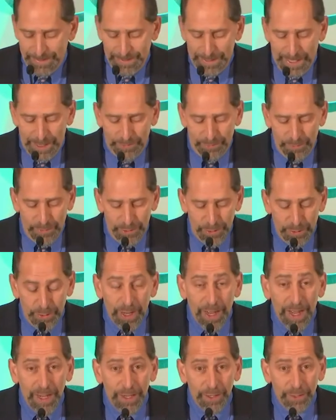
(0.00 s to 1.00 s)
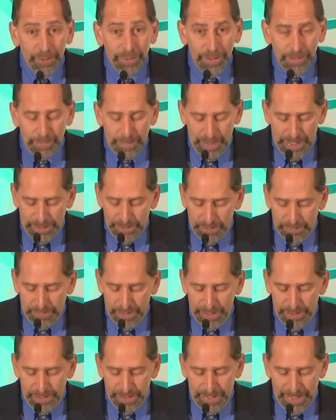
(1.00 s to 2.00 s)
California, Ohio,
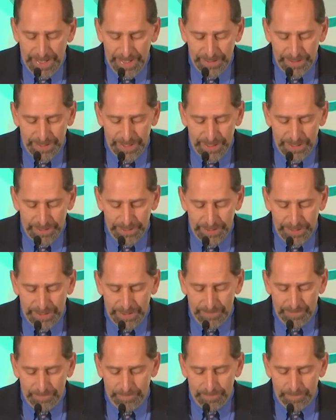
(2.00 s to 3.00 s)
Pennsylvania, and Tennessee.